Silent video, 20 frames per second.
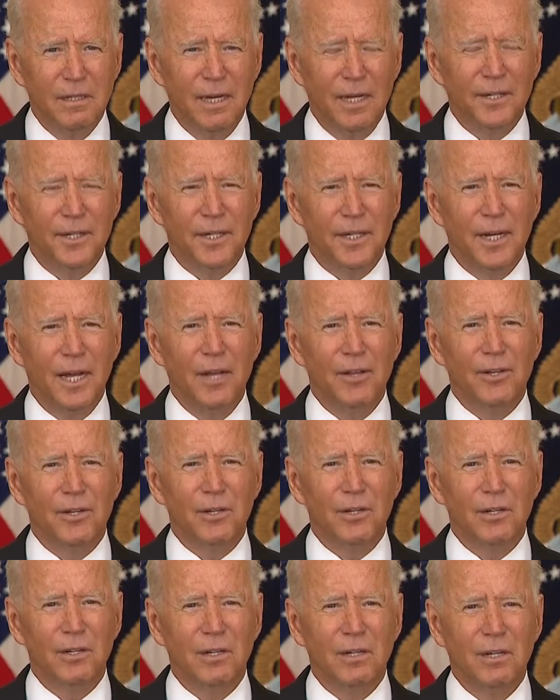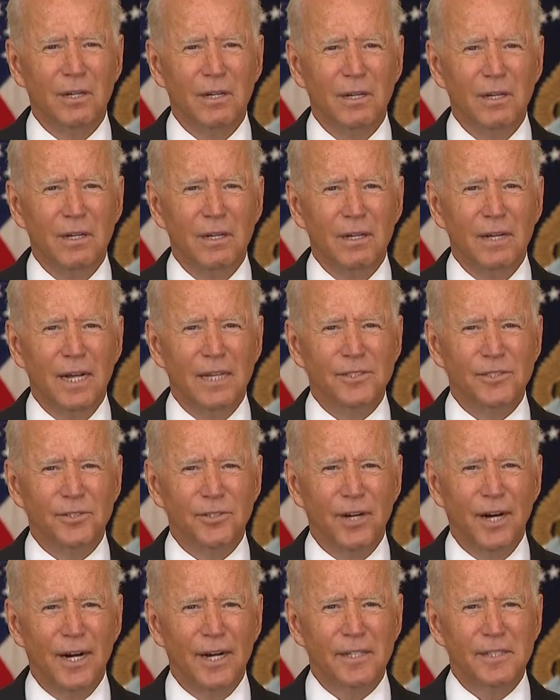And together, as the
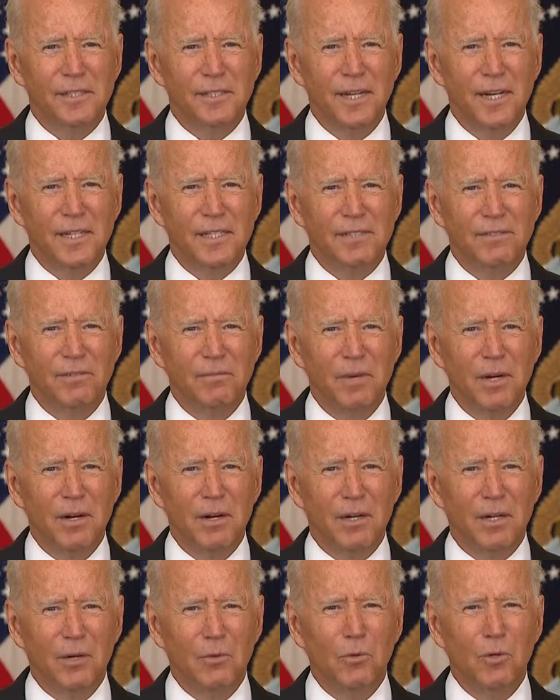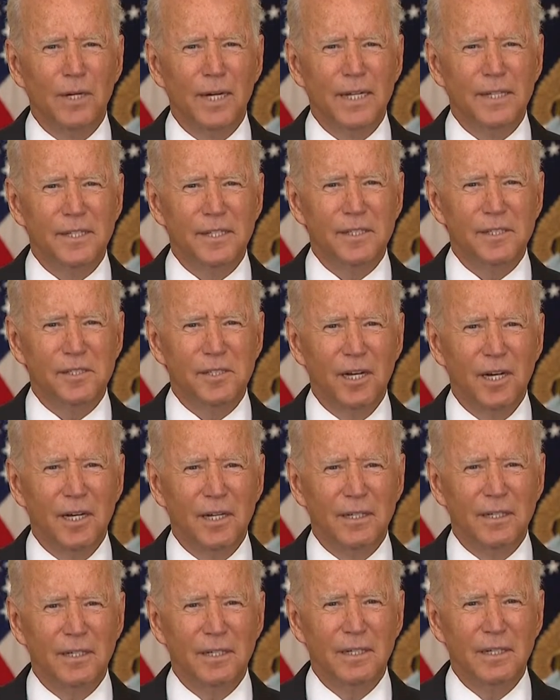United States of America, we'll get this done.